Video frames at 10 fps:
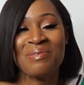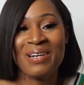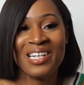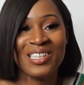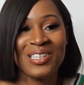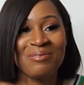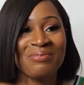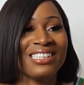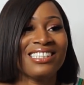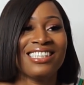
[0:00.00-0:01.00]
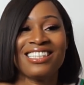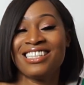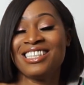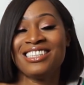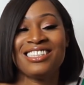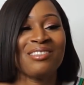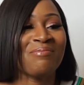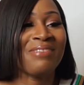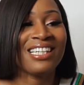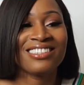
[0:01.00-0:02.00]
we met up, I think in
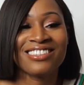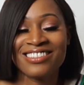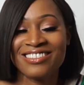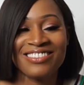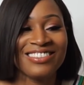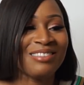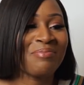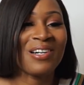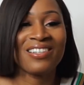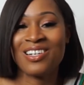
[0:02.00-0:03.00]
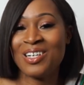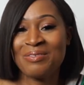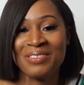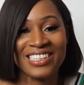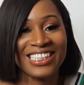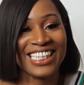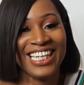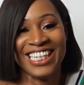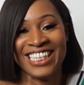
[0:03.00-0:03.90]
some McDonald's car park,